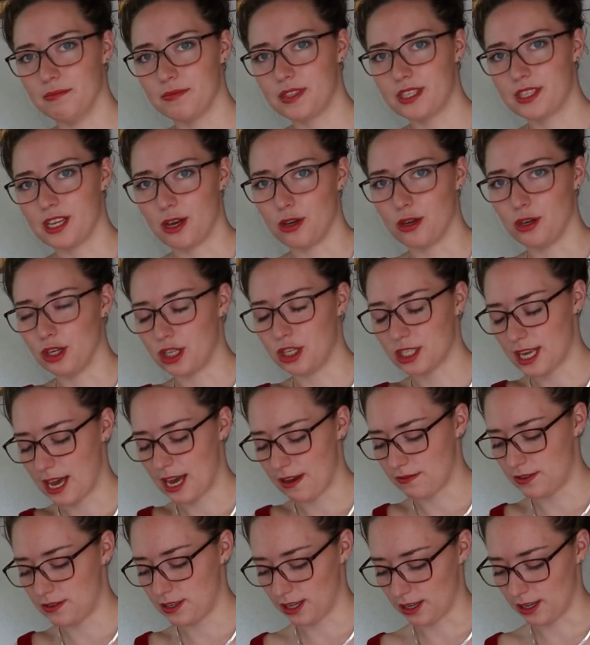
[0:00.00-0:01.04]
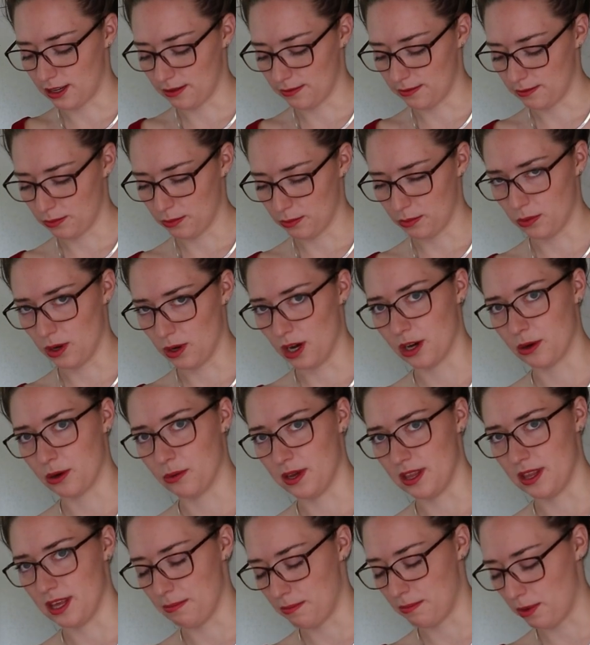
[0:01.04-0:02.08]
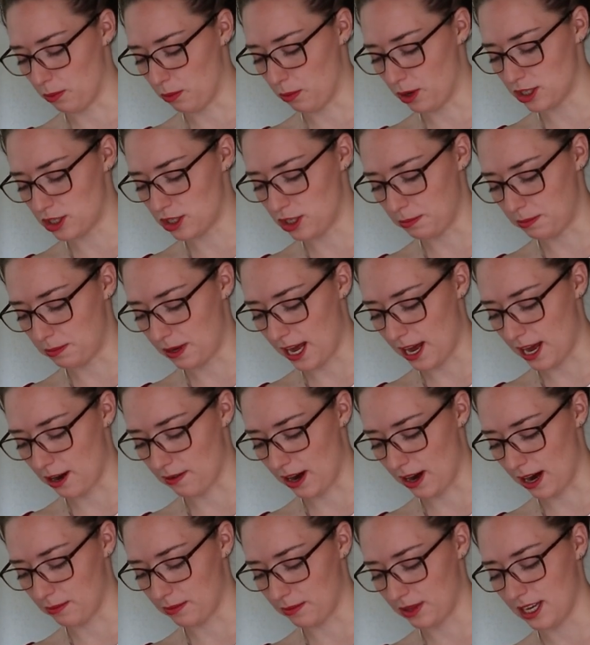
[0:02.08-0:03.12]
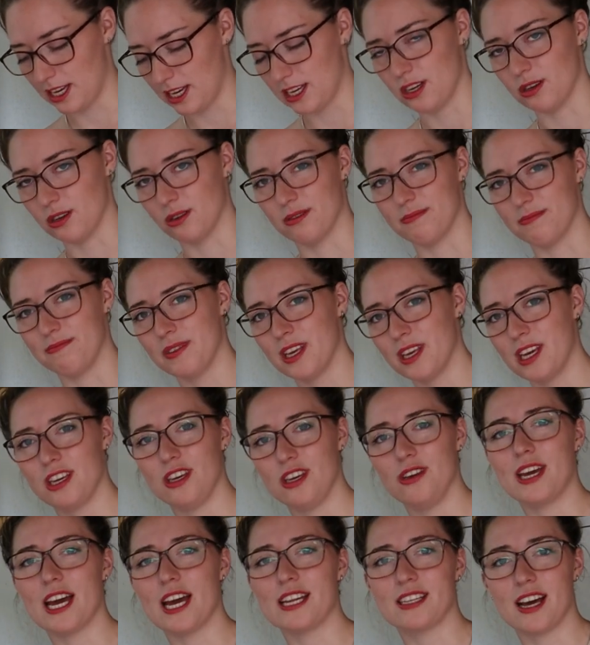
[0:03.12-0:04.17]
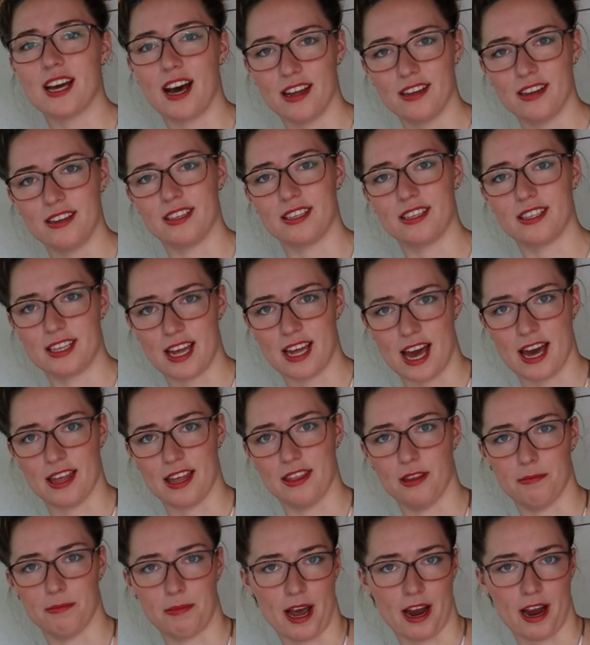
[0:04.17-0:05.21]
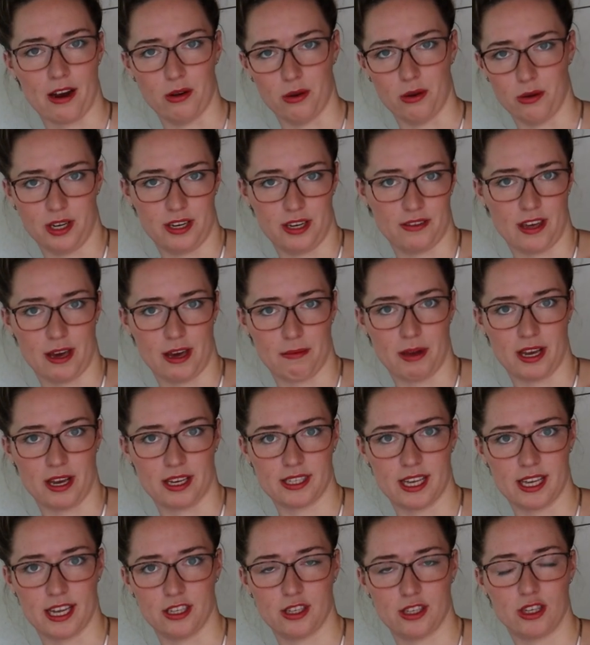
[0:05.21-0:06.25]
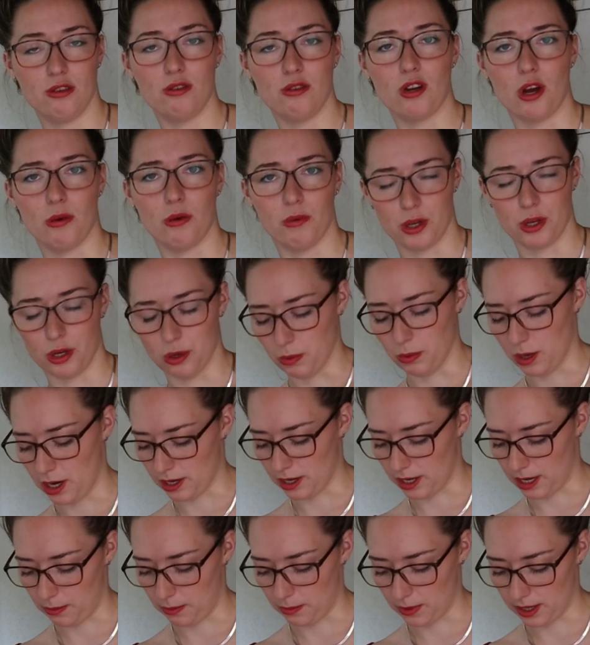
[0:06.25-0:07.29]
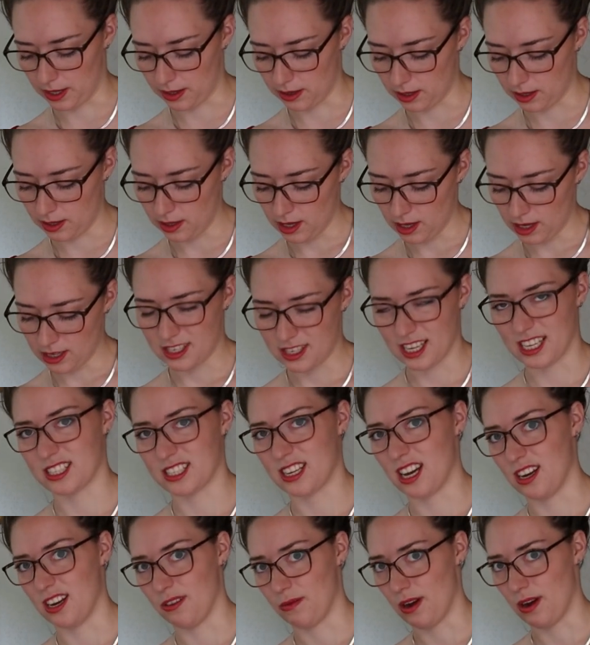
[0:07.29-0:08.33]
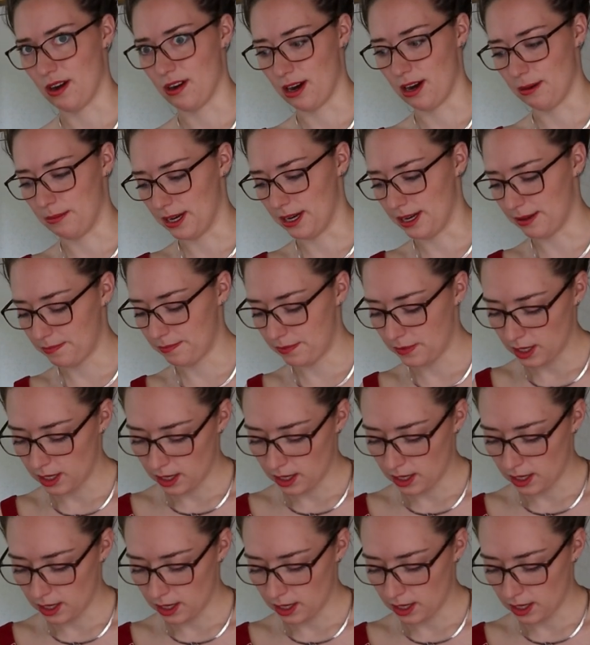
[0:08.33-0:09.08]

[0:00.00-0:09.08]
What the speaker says: So you just have to work with it, but once you play around with it, you get to understand the Paraloid, if that makes sense. You know what you're working with, so that's kind of where I'm at.